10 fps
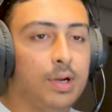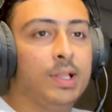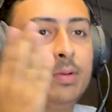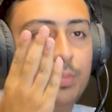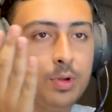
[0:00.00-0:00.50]
cut
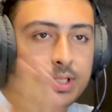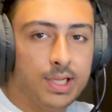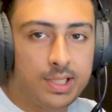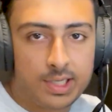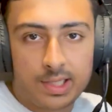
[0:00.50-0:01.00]
some
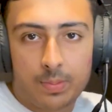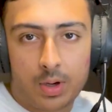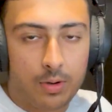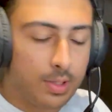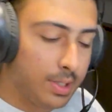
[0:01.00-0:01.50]
projects just
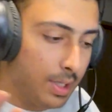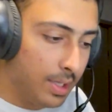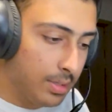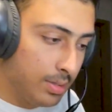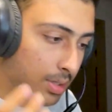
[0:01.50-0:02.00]
because
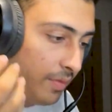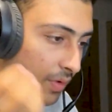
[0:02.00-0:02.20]
like they